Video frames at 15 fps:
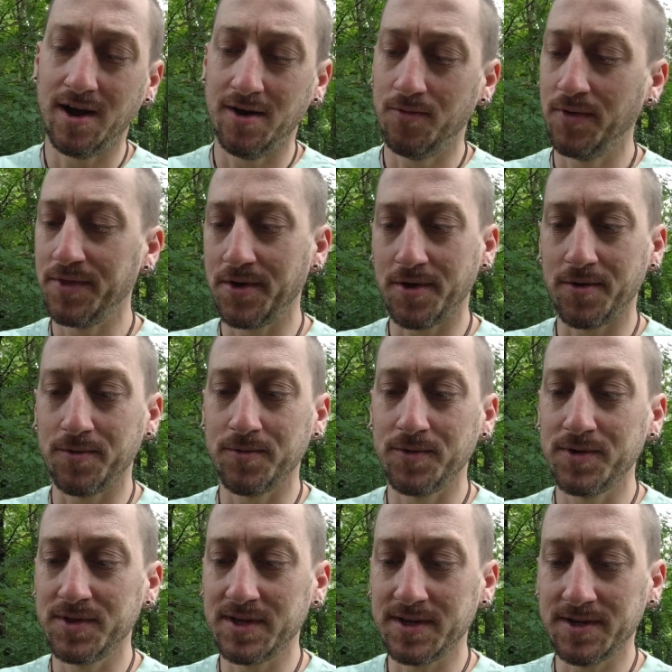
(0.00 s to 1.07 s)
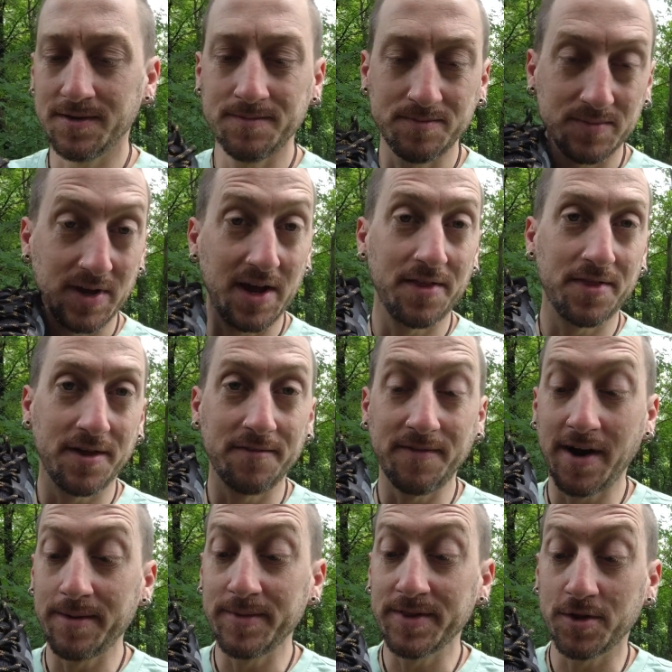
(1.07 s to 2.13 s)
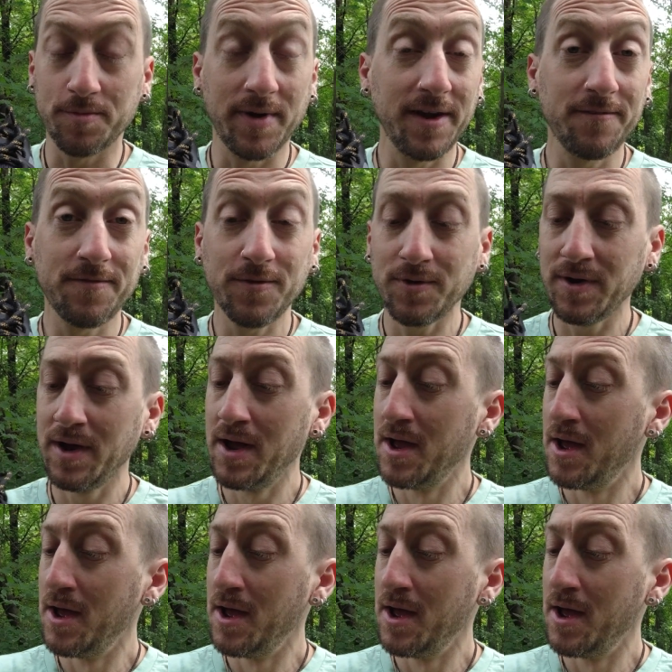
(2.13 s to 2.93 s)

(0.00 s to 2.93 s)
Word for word: when they're really in the environment they're made for.